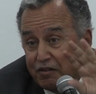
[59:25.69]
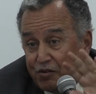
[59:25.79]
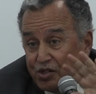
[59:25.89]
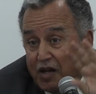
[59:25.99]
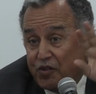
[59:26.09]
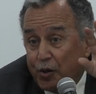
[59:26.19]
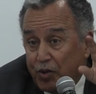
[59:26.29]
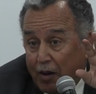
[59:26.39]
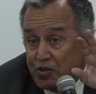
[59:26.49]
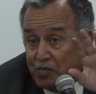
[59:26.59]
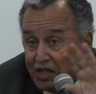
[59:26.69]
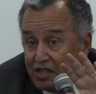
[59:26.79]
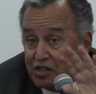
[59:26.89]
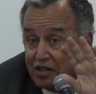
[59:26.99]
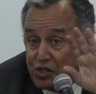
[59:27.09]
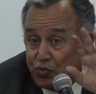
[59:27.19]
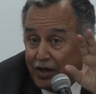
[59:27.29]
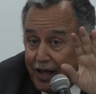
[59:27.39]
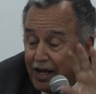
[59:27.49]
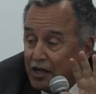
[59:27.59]
to solve their problems, because this
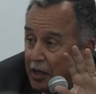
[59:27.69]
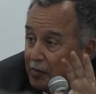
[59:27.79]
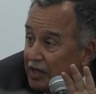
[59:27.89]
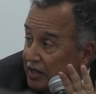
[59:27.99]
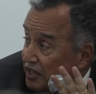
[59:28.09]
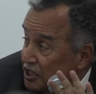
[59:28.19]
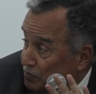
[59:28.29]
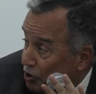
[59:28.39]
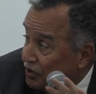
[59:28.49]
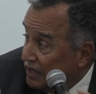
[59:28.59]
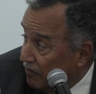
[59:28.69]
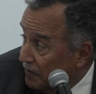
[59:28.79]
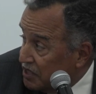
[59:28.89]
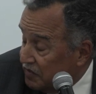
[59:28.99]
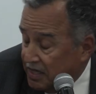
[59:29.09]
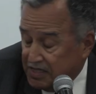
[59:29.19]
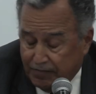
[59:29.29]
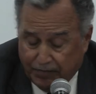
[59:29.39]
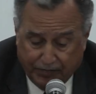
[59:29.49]
will end up exploding in everybody's face.